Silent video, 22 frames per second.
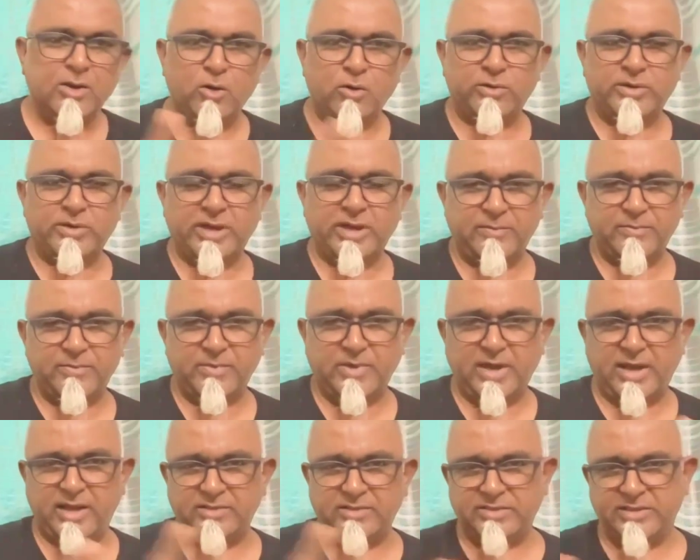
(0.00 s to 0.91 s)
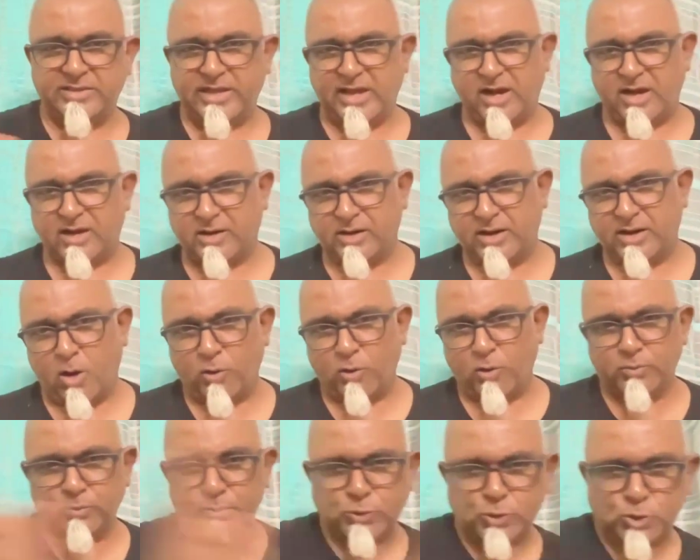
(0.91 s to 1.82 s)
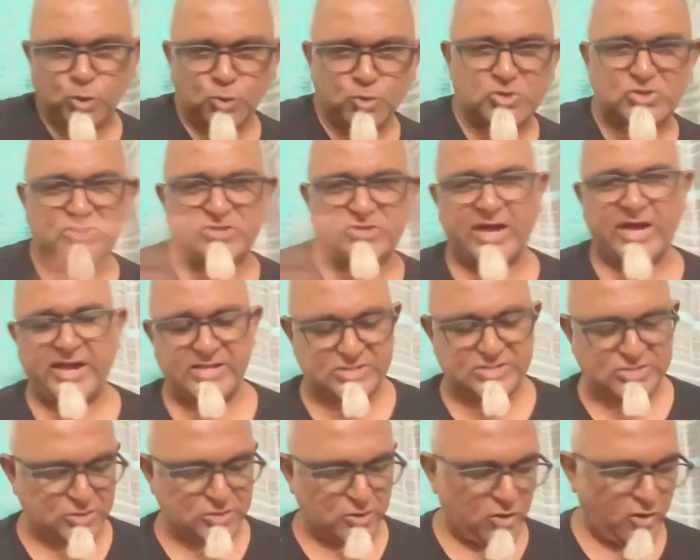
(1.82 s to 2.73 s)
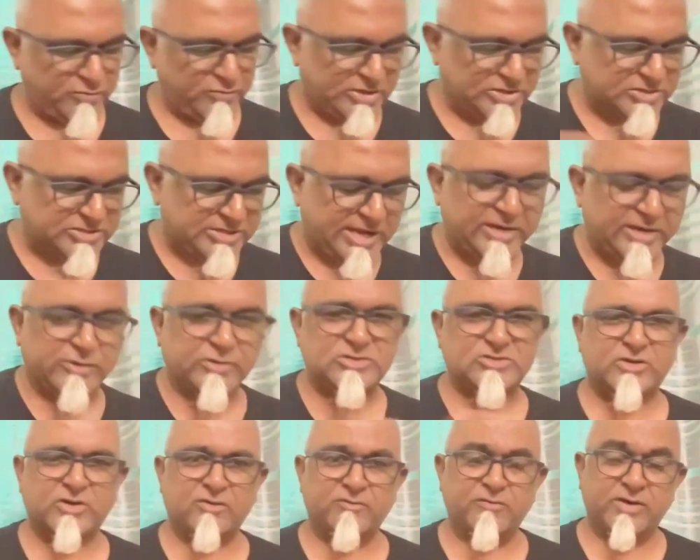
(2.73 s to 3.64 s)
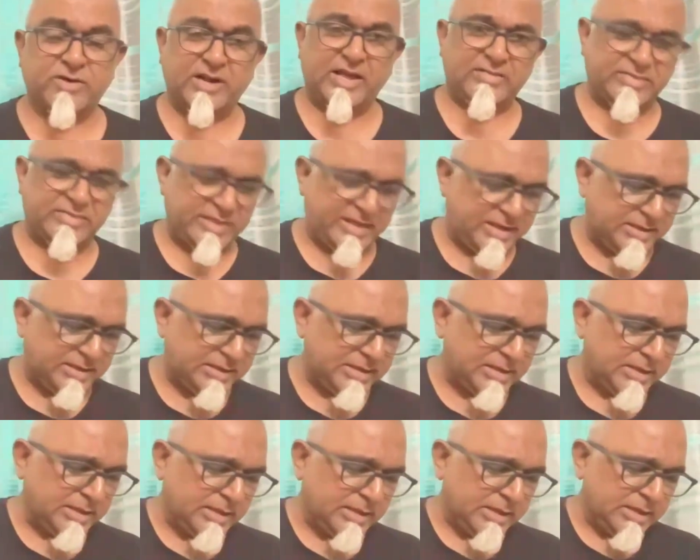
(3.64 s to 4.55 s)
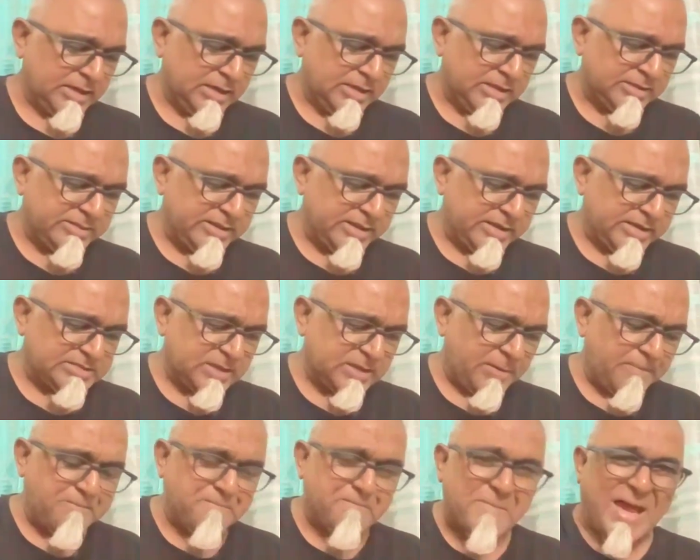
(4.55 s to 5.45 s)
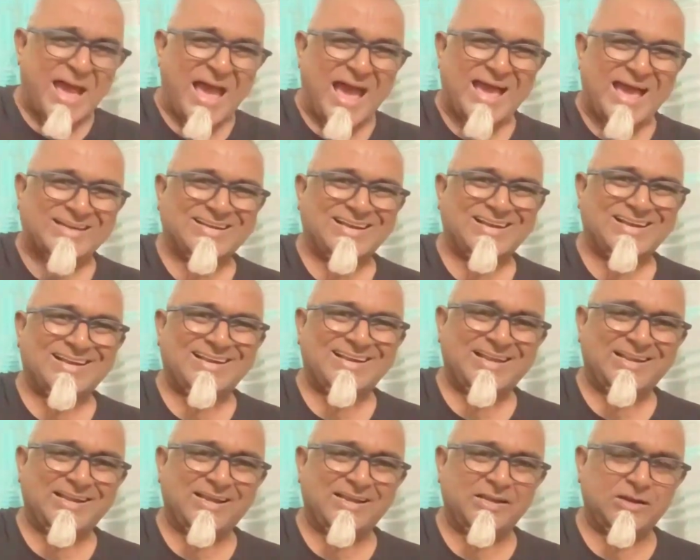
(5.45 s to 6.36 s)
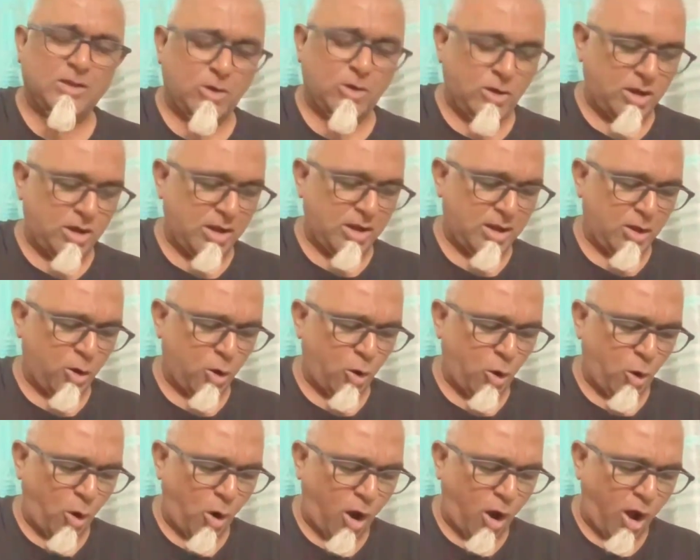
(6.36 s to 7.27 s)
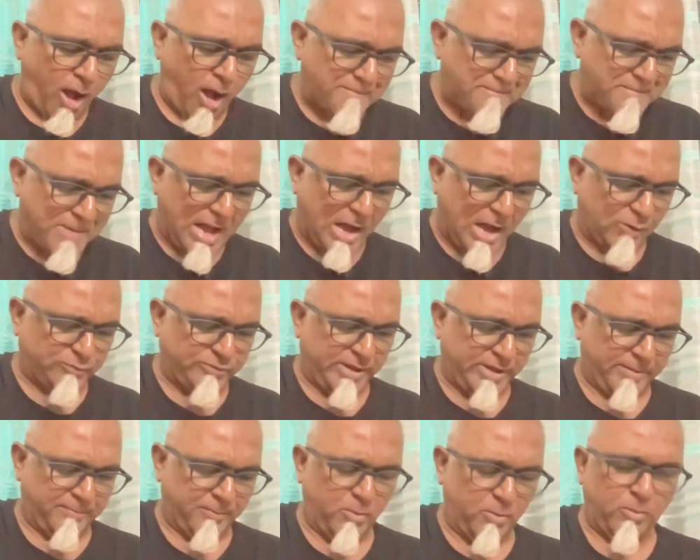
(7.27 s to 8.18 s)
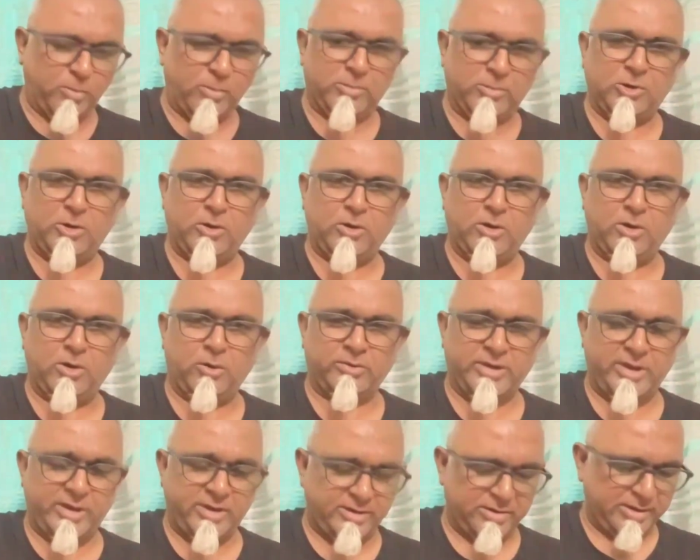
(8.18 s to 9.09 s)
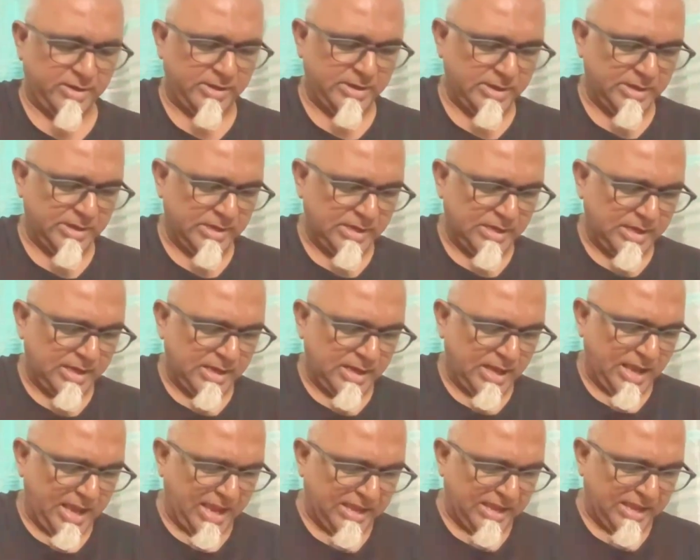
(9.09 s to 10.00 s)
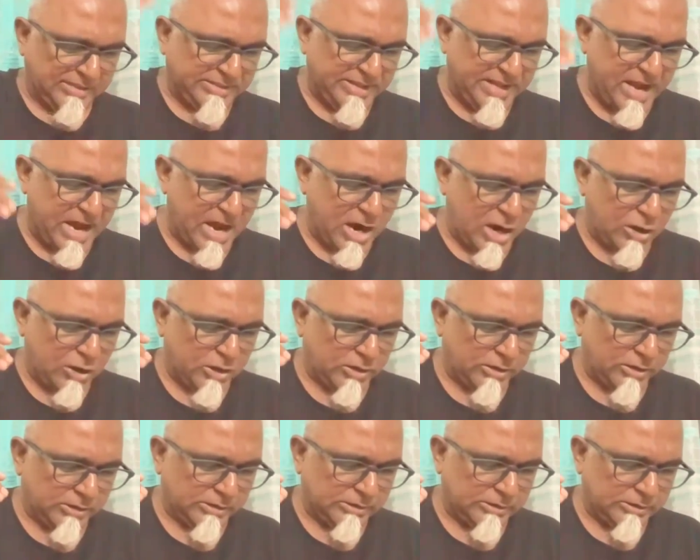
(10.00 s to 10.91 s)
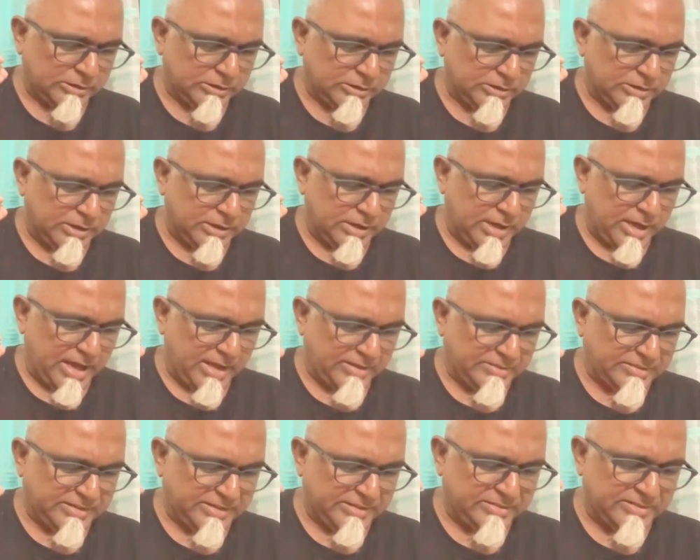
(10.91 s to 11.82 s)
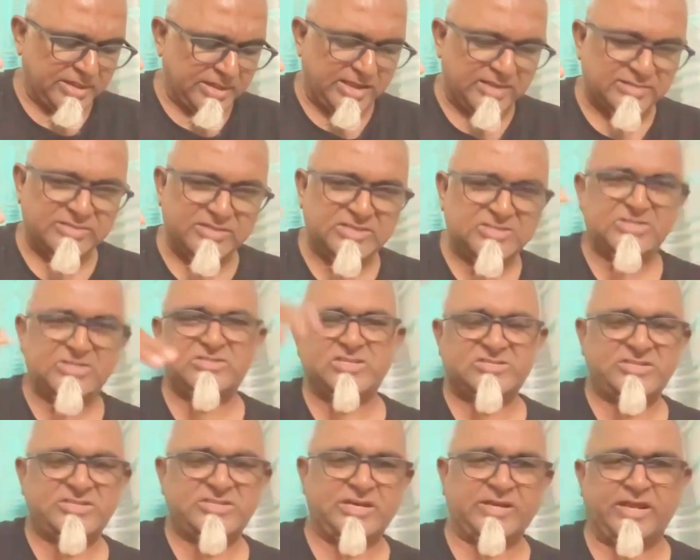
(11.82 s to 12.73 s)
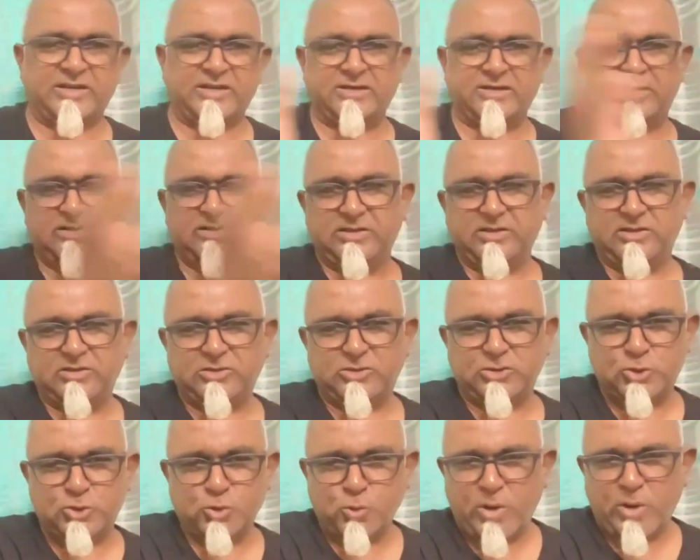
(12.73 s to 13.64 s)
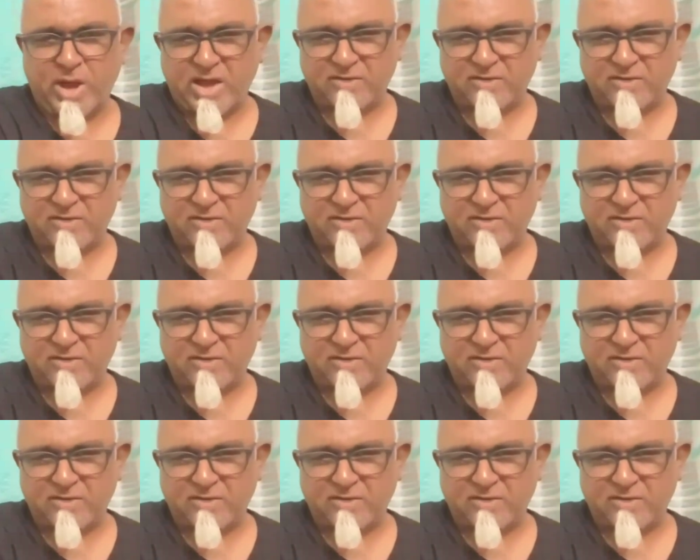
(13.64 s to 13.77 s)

okay and they are on two sides of the tigris river and then there is a man in linen above them okay and they are and and this is the setting two